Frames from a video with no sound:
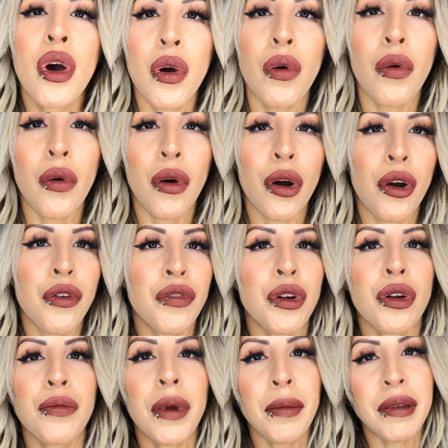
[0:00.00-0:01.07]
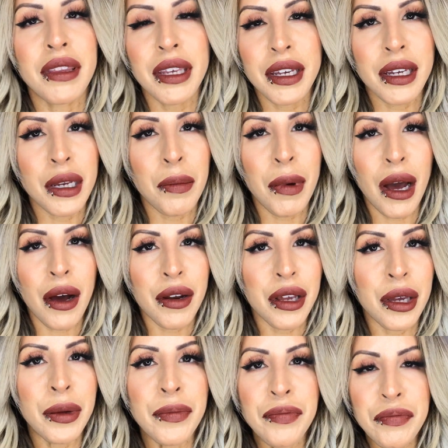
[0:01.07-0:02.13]
or if you're maybe thinking about
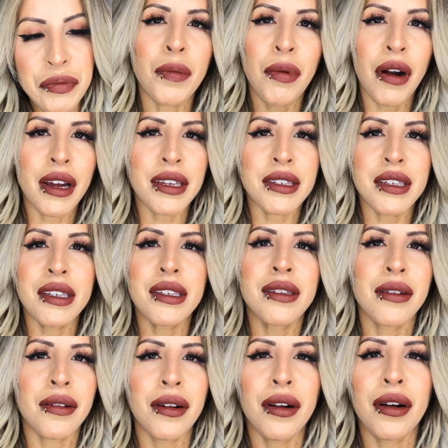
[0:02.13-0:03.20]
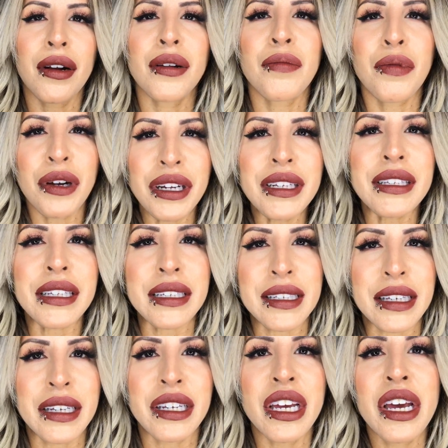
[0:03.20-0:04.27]
it, the prices are pretty
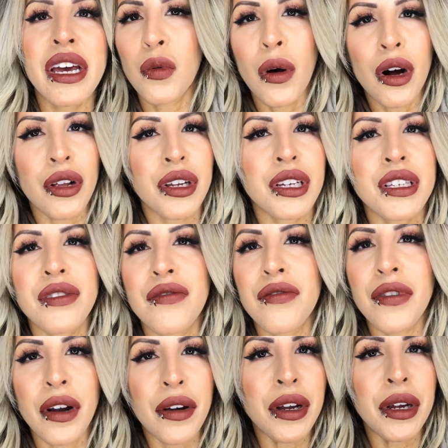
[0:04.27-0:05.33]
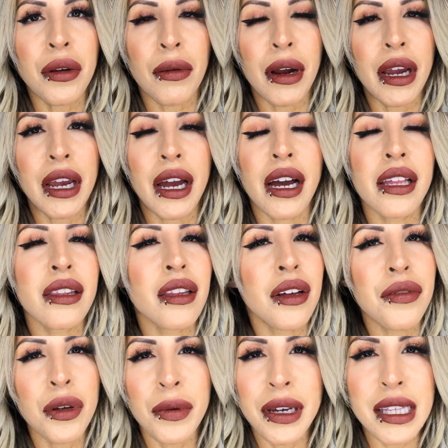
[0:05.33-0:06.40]
decent. The quality is very great. I
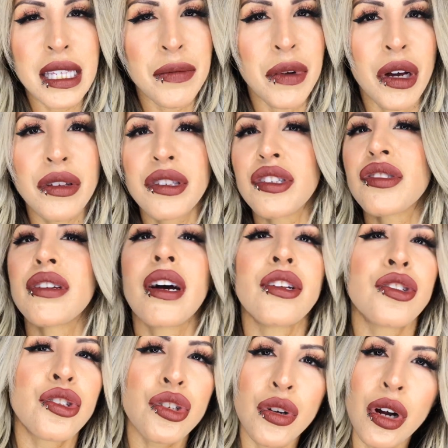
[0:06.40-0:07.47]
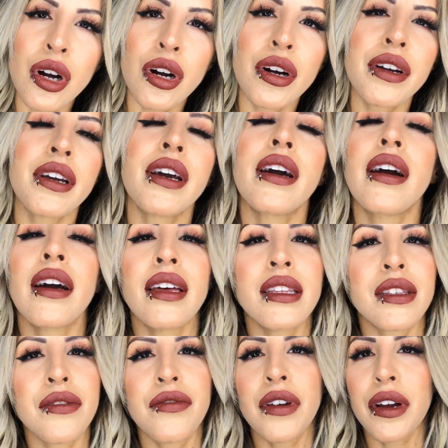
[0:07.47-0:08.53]
love the way it smells. It's not strong,
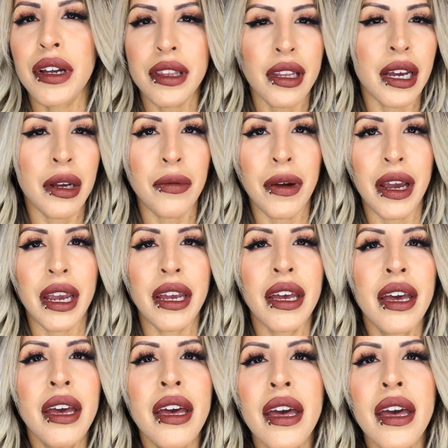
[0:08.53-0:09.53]
it's very lightweight,